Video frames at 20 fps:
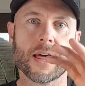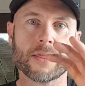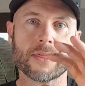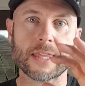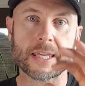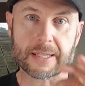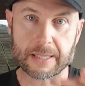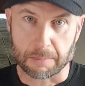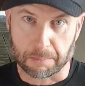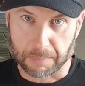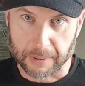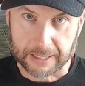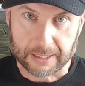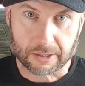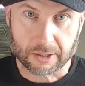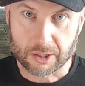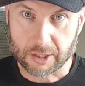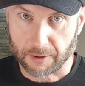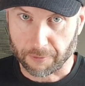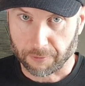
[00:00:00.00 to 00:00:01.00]
There's a
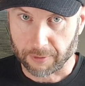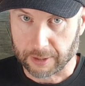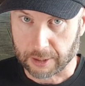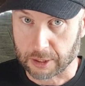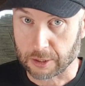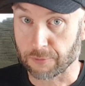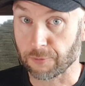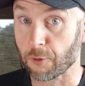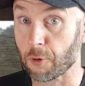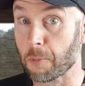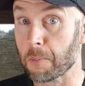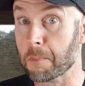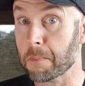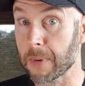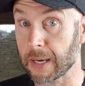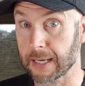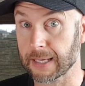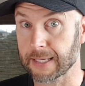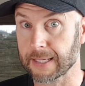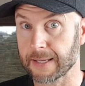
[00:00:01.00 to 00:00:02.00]
big difference for
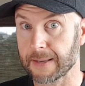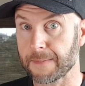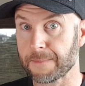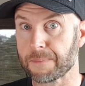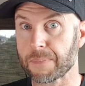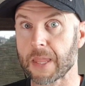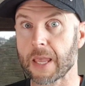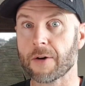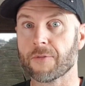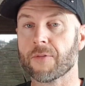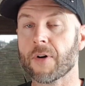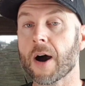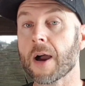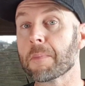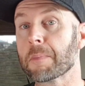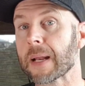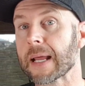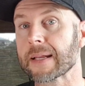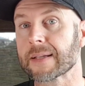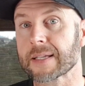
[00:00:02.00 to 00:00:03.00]
me if I
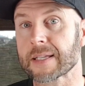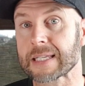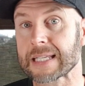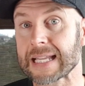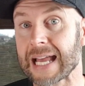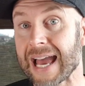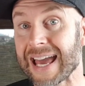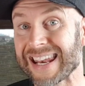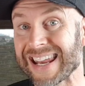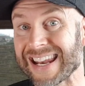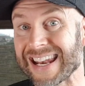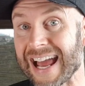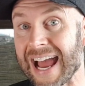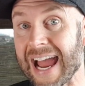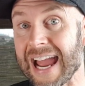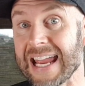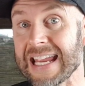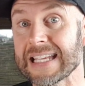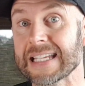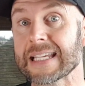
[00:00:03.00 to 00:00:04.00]
plan to start at
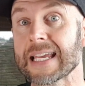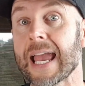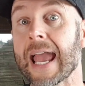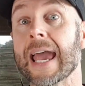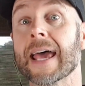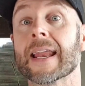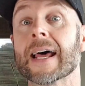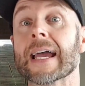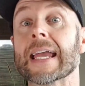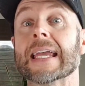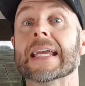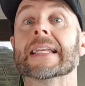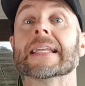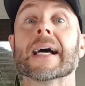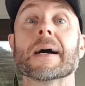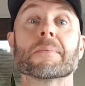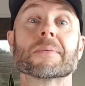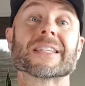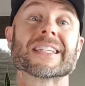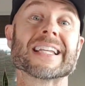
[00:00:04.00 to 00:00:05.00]
8 and I end
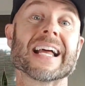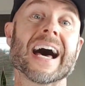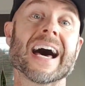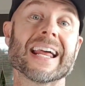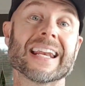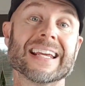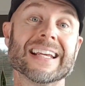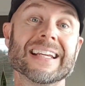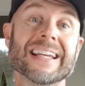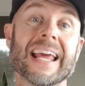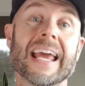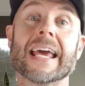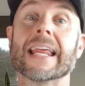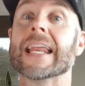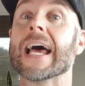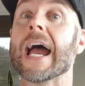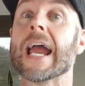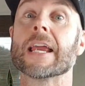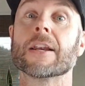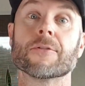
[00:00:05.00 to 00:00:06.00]
up starting at
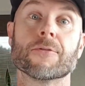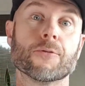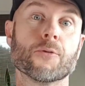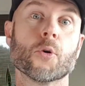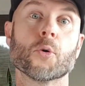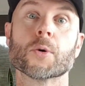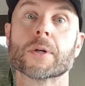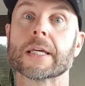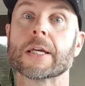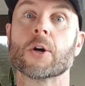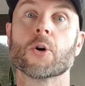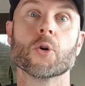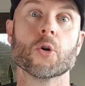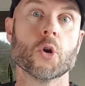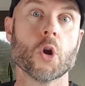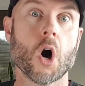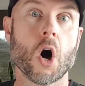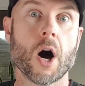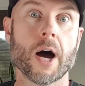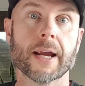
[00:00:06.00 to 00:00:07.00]
8:40 or
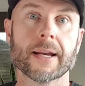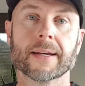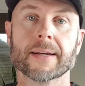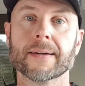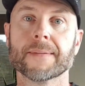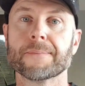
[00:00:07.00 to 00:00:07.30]
9.